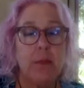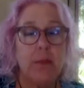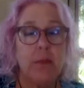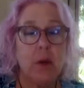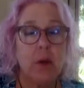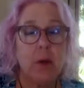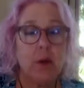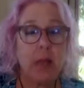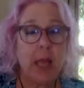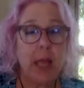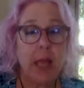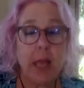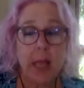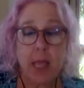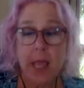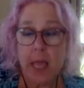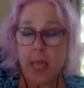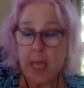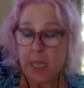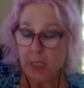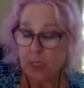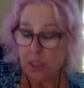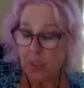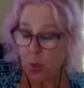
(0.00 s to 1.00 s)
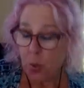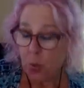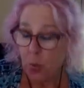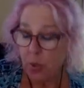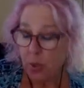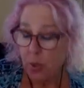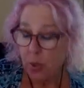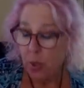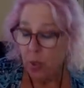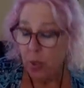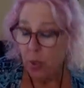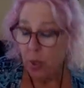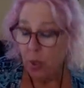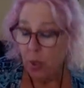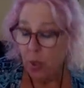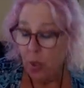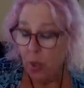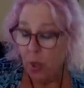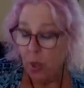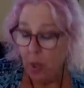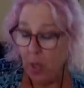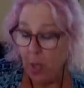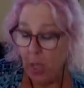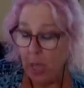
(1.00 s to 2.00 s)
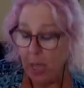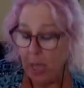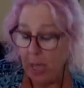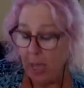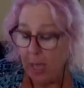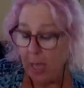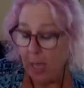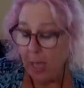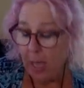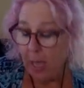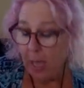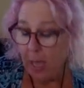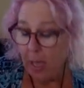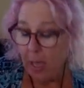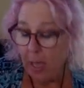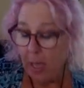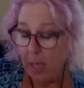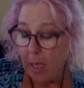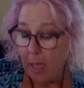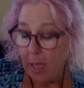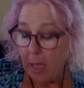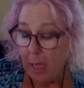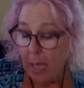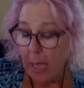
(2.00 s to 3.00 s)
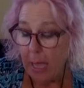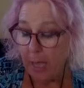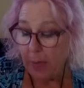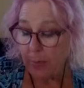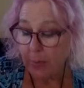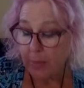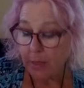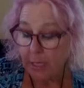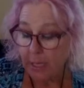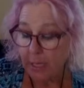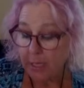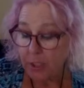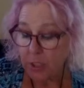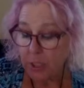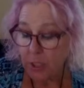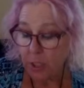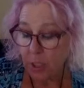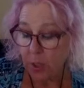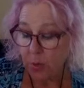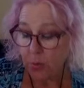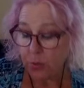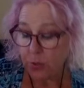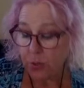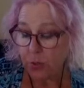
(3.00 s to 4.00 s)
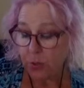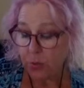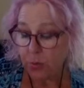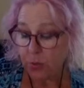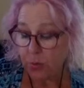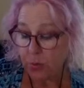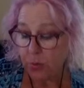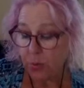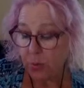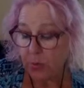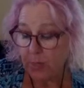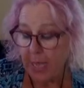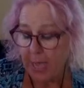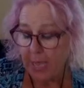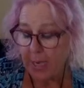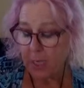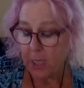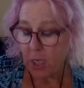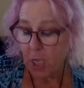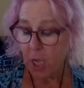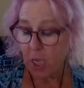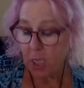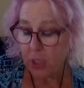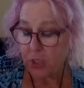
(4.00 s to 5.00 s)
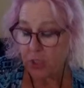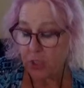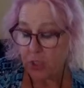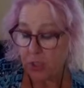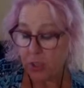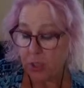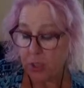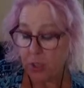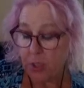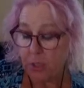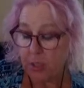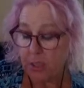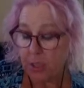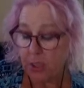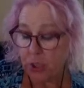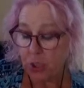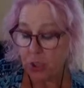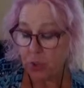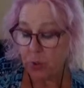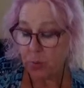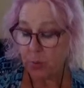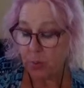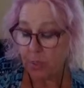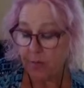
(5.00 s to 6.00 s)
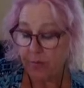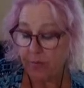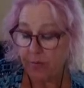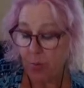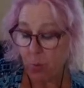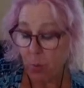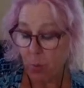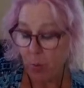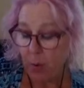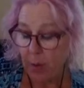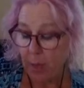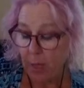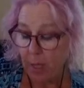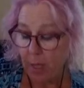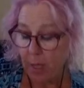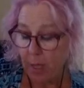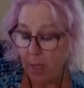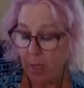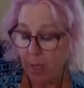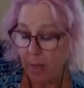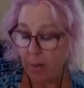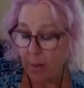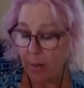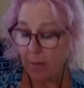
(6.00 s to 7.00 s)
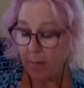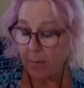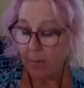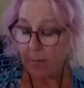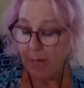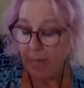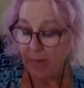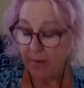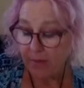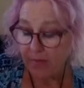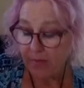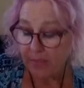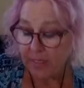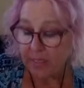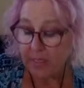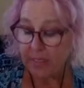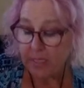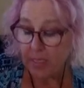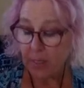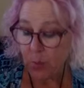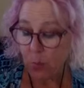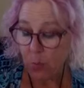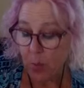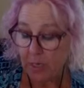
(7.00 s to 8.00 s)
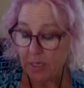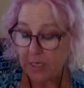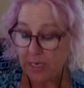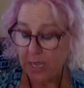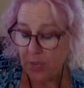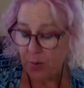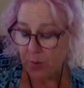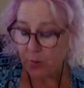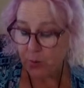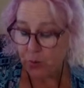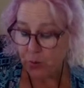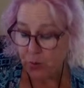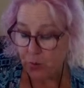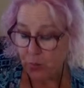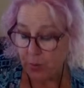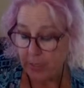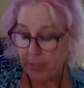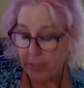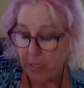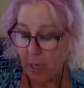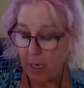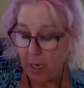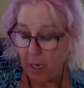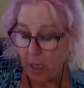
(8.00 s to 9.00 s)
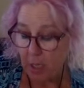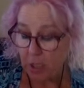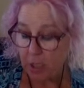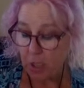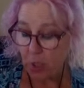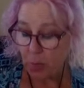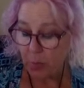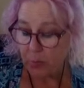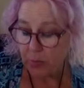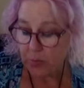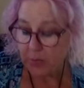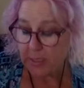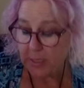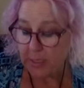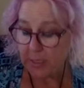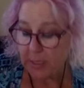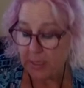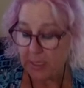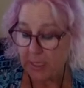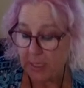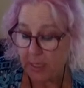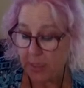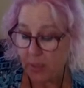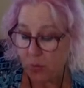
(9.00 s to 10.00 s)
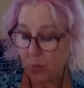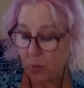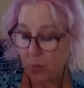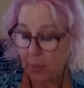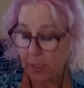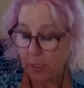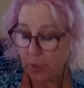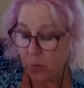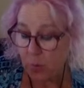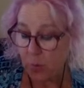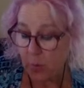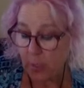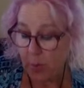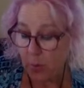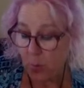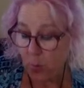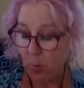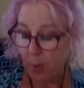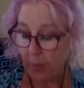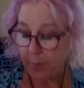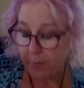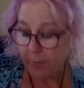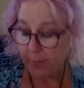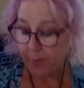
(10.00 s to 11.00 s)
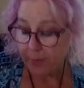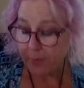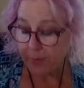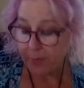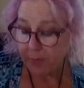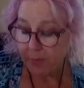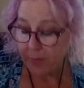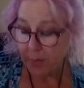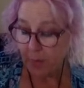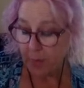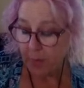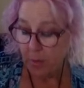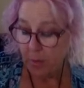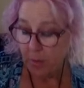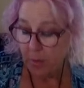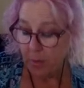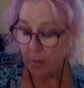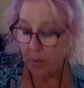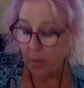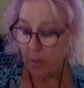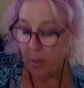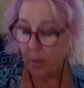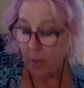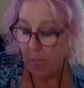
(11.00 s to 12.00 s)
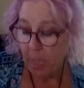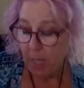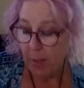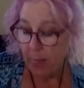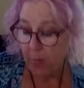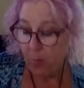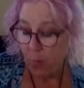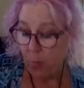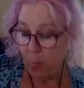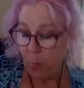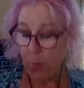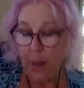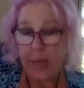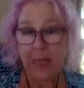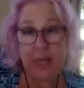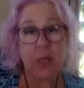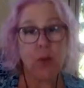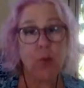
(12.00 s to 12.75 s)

Okay, so I would like to go to Nana Kasha's Intuitive Manifesting 1-day retreat on October 16th, 2021. I'm ready